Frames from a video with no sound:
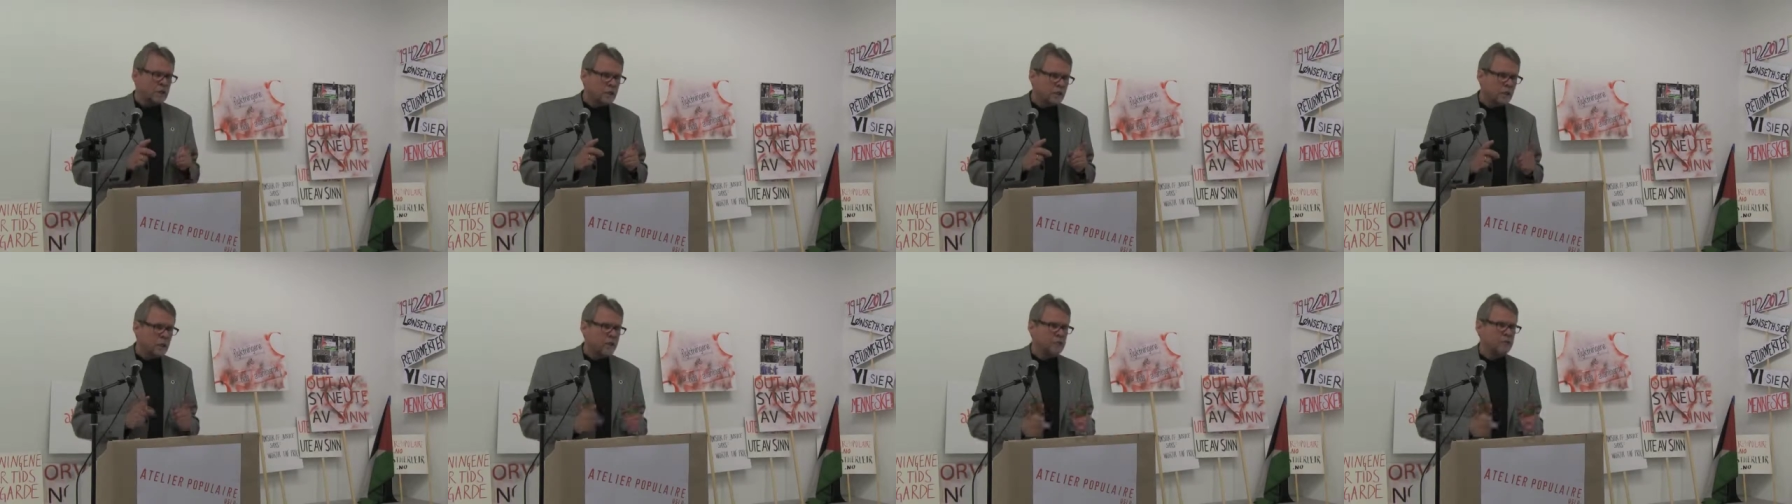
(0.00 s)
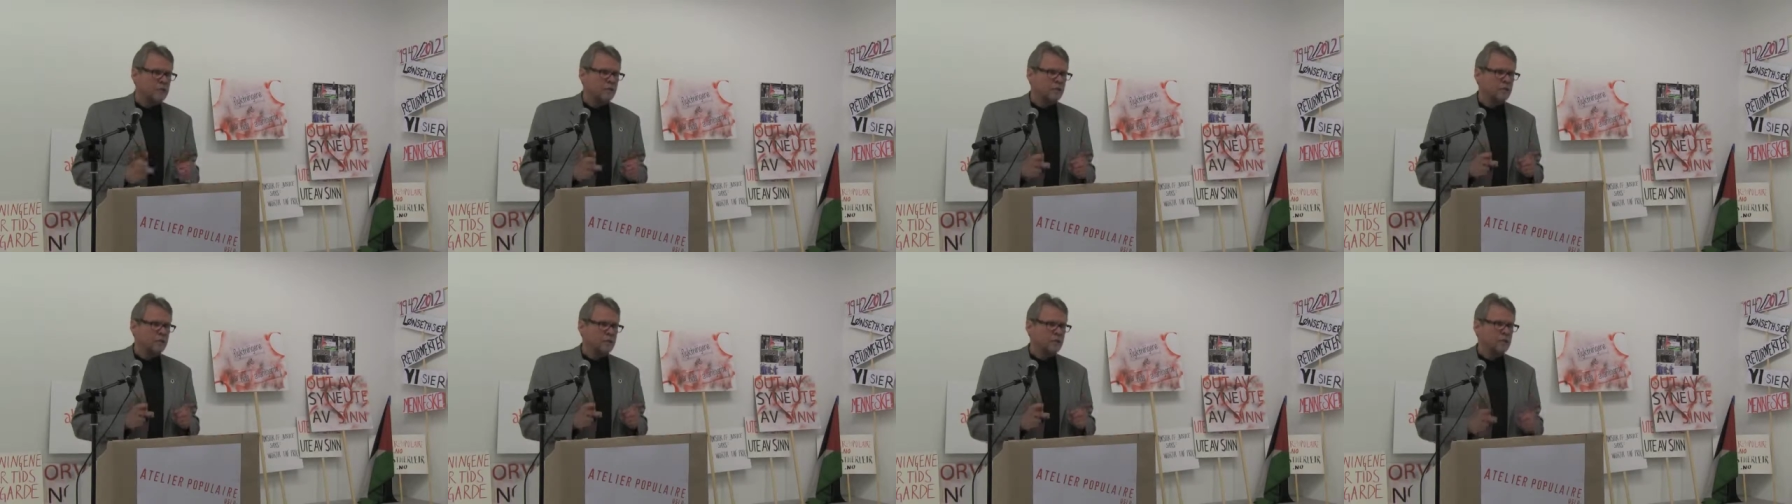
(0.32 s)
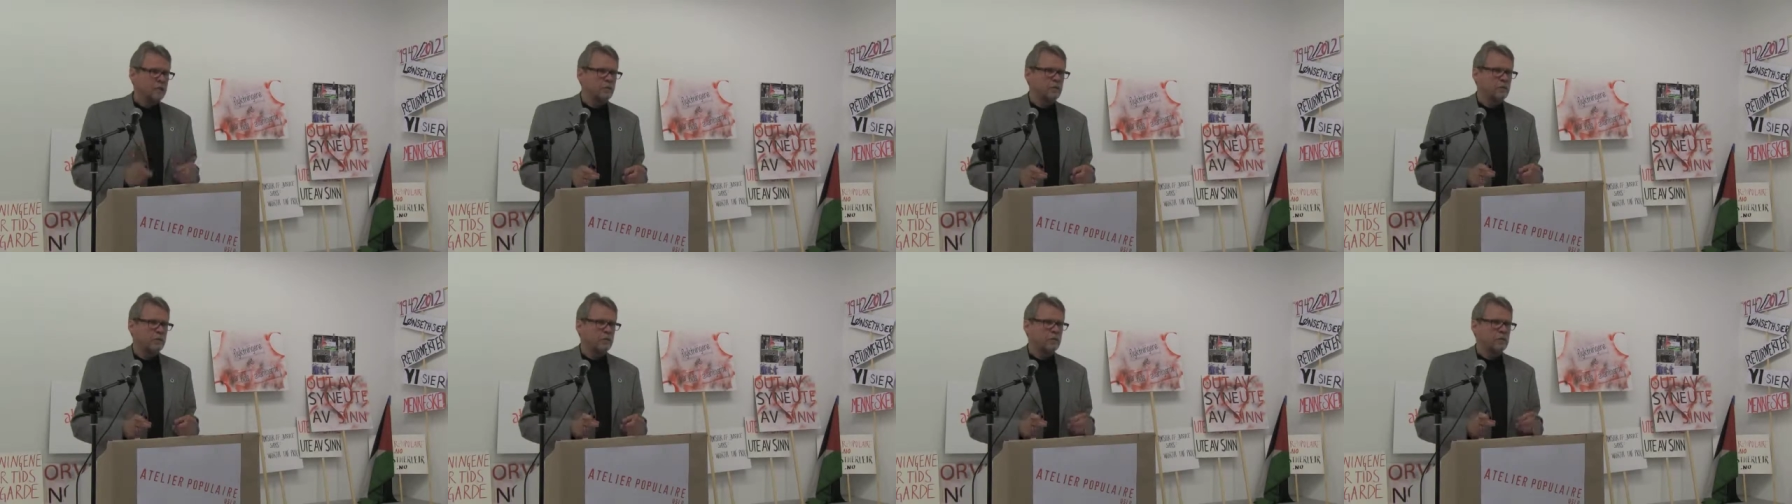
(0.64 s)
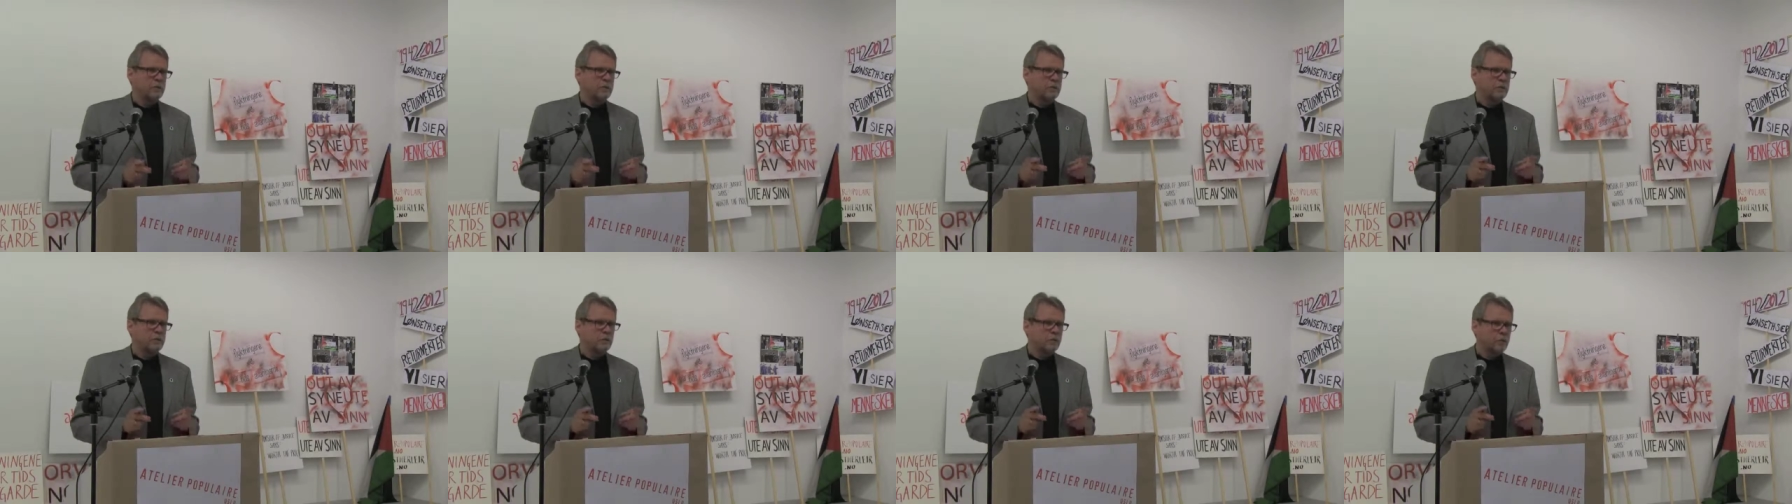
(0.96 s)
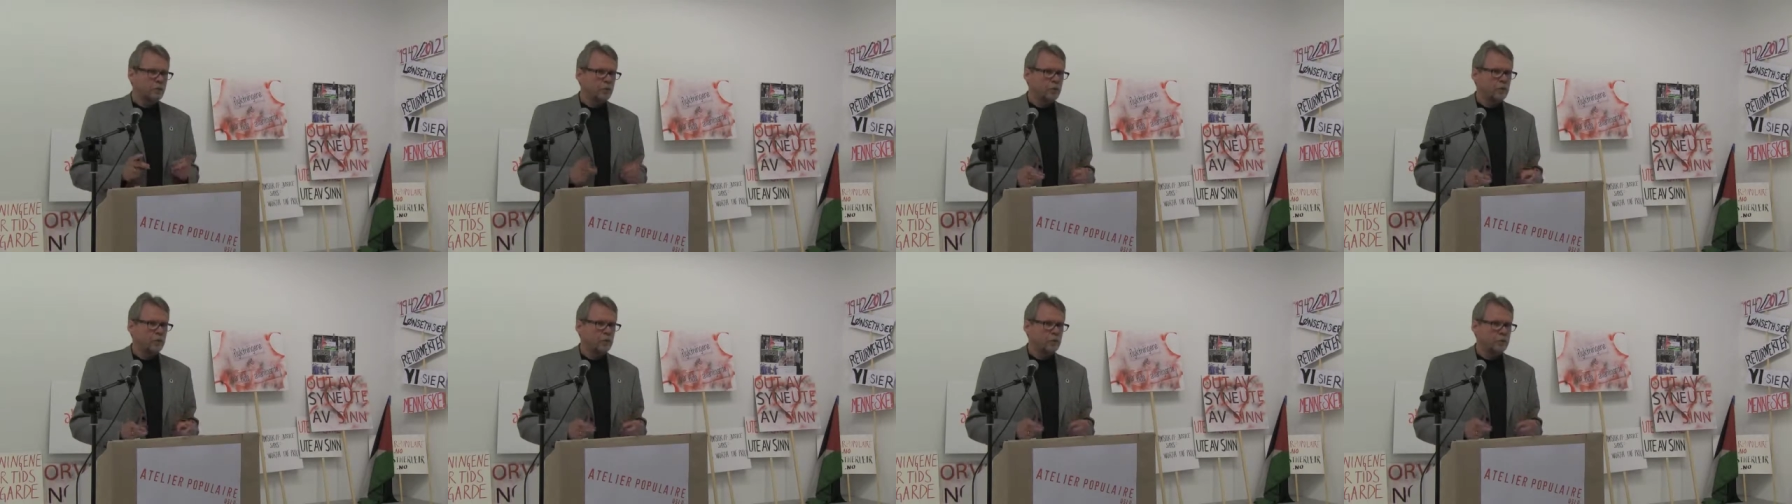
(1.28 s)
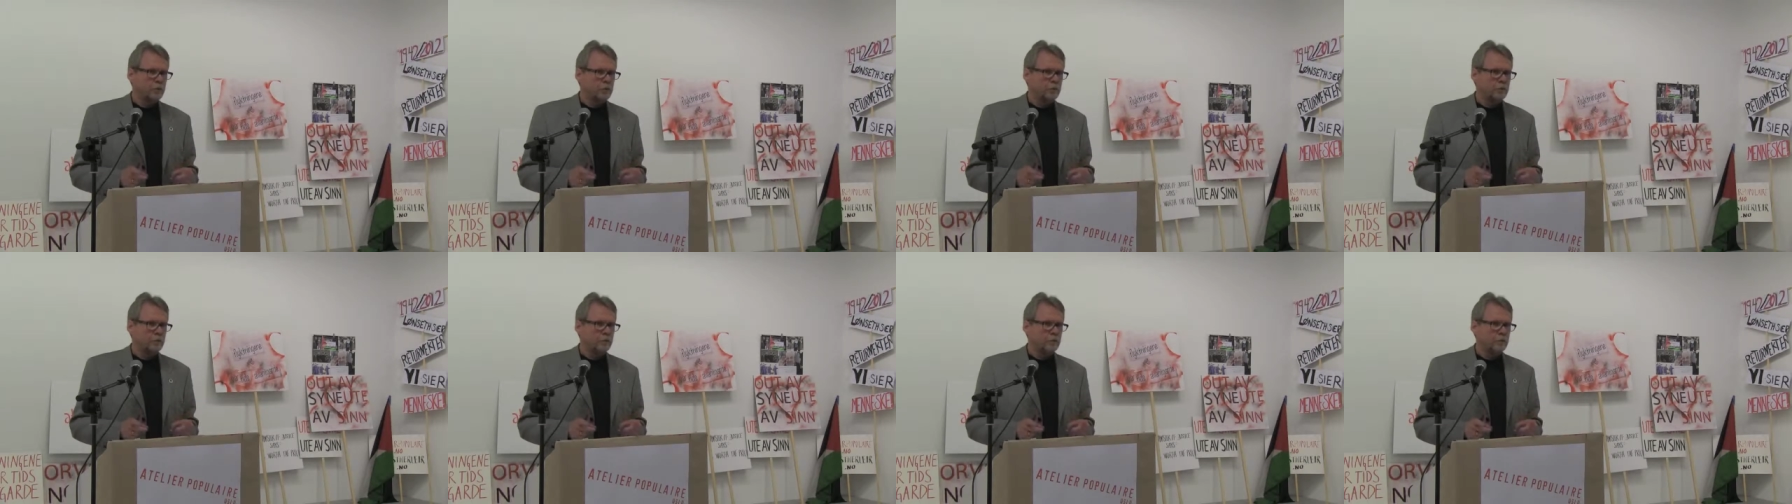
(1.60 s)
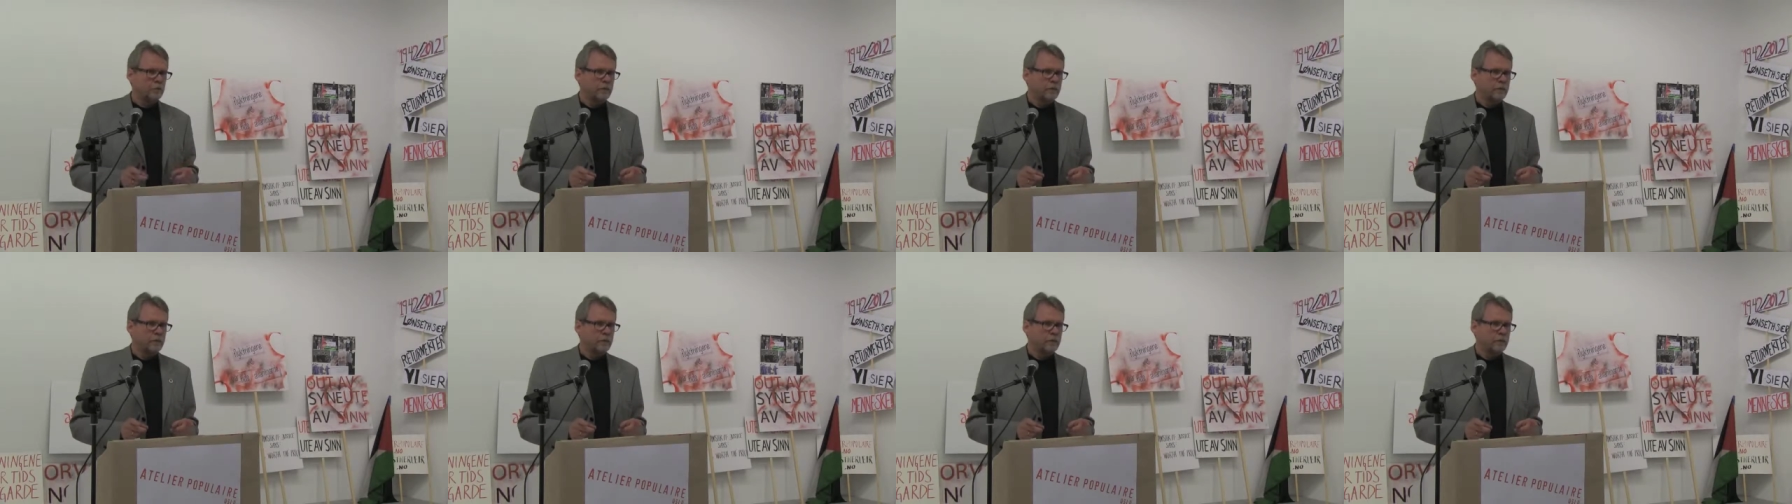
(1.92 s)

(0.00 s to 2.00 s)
22 countries in the world,